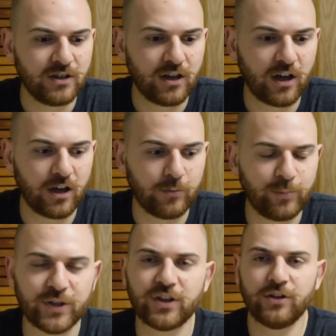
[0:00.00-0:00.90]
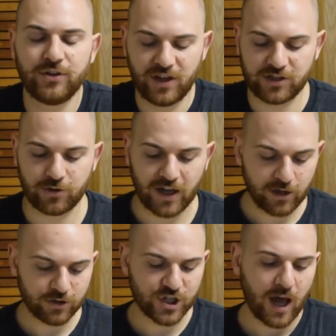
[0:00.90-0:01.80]
But the other thing, so I
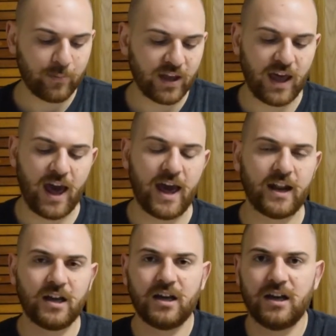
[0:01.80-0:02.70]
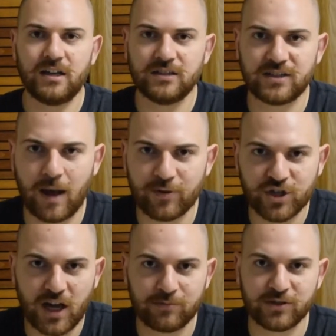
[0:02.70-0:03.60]
go shopping at Stop and
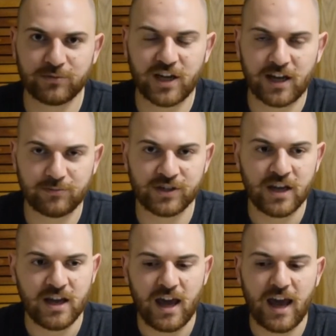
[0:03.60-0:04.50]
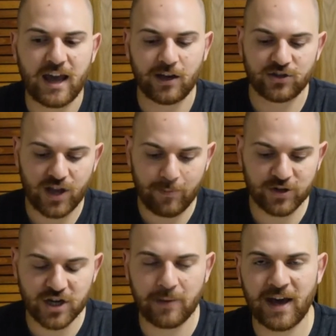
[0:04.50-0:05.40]
Shop sometimes, and Stop
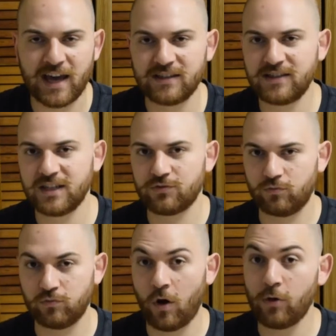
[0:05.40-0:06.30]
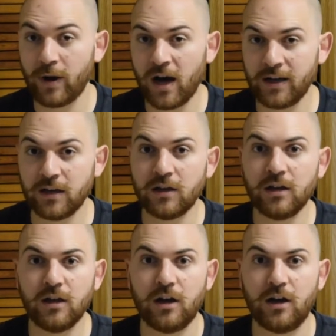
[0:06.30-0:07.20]
and Shop has this robot
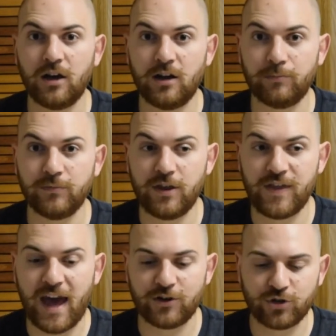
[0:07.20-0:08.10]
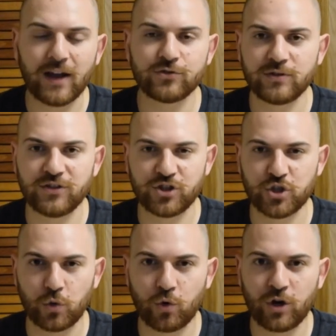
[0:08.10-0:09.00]
that drives around the
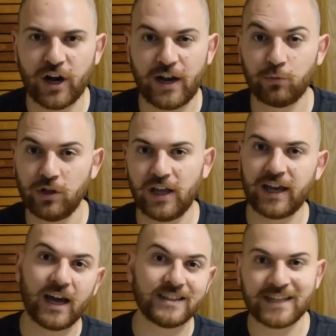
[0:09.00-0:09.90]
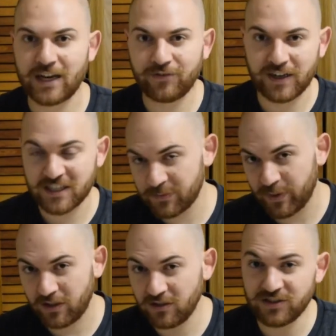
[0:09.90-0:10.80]
store and will like identify
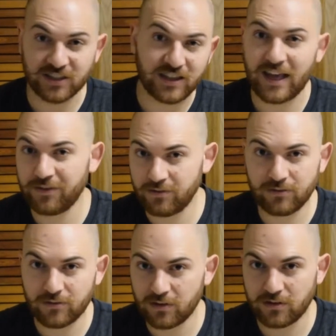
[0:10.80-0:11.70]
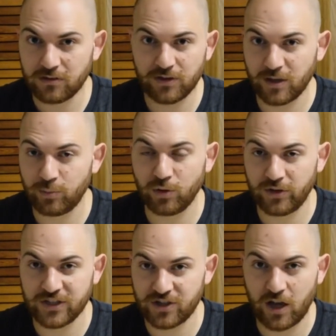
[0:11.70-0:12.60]
spills and let the
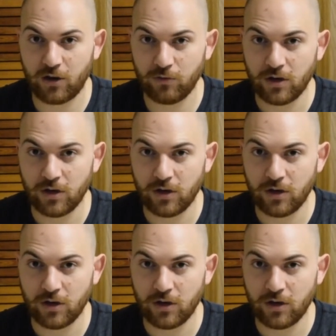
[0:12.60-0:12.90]
employees know.